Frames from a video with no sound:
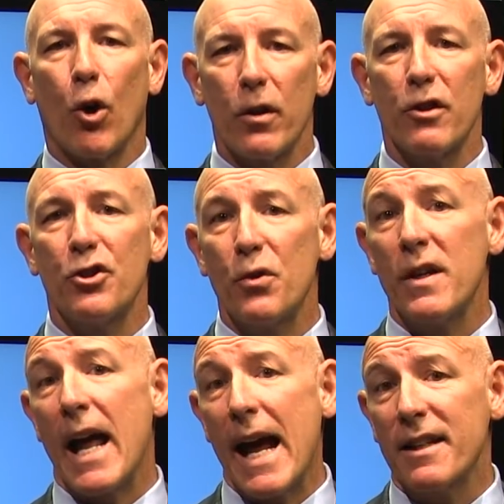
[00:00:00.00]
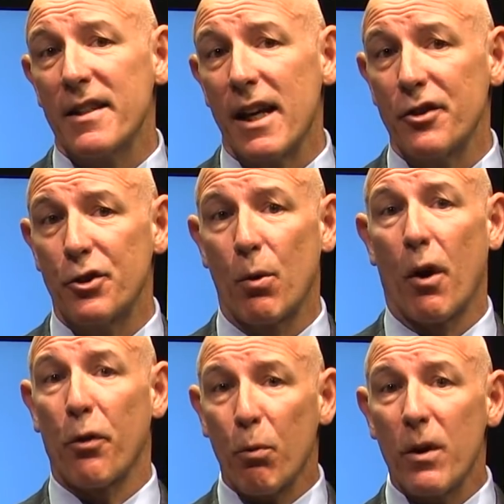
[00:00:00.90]
earlier student access to
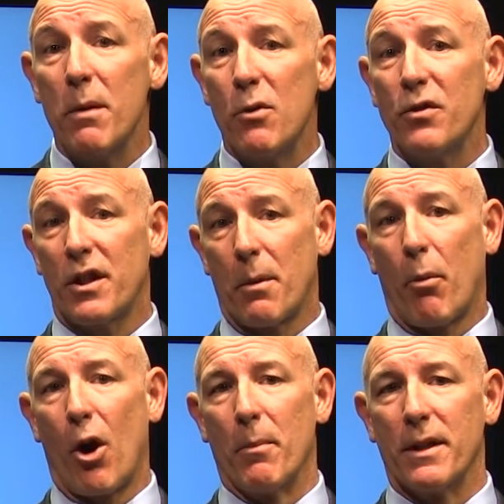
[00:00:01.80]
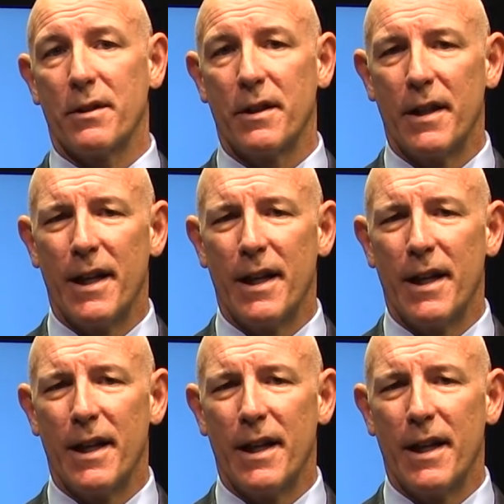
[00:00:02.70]
our three music departments.